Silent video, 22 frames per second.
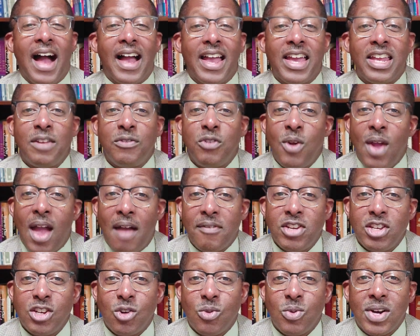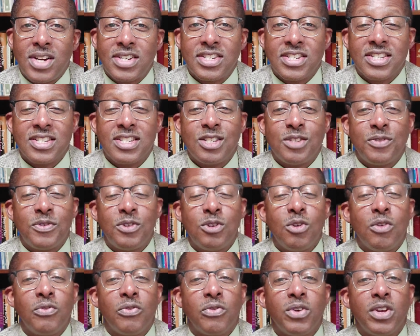And if you have any questions,
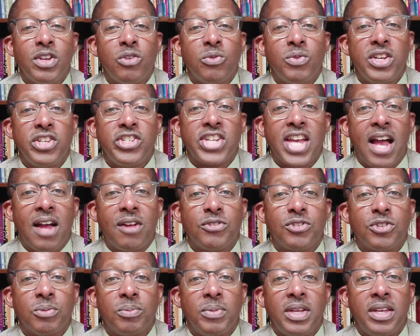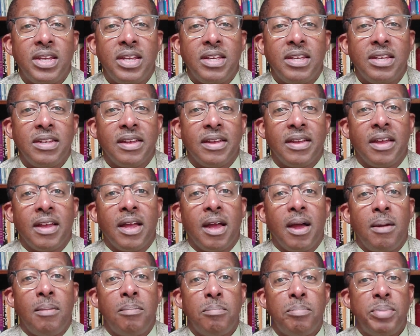feel free to reach out to me,
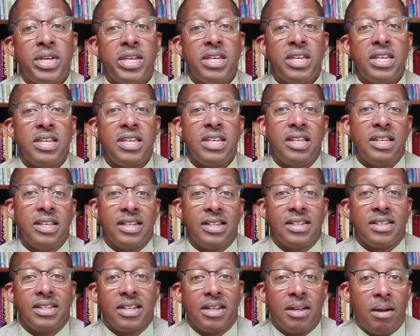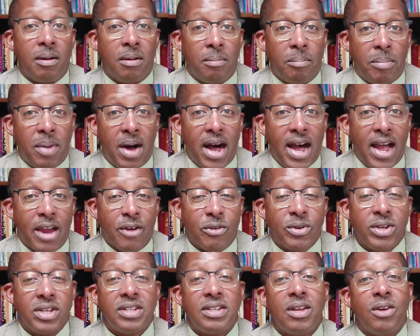B.
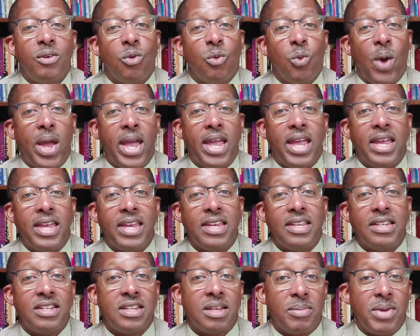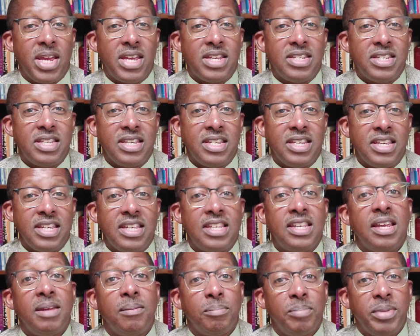Byron Wade,
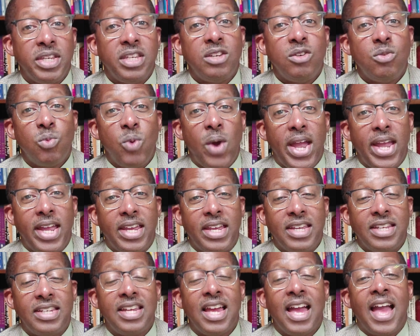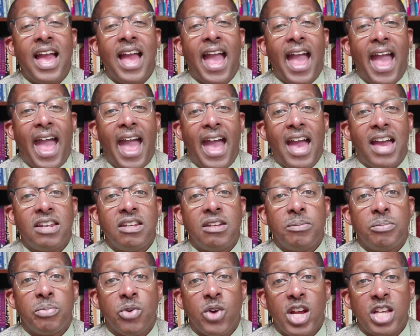W-A-D-E, B. Wade
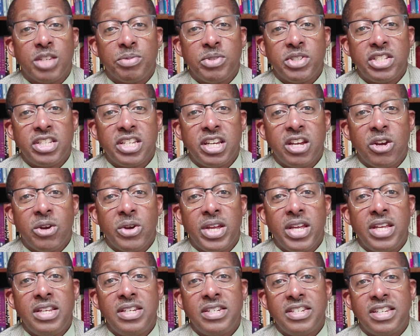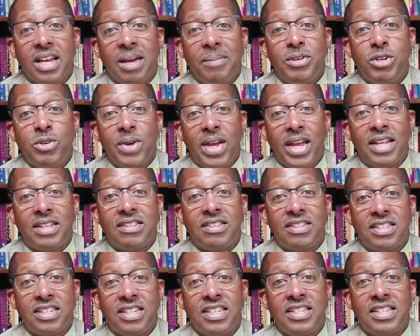at
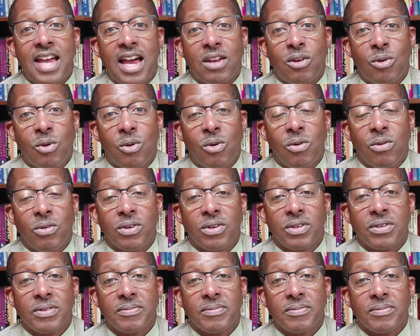presbyterywnc.org.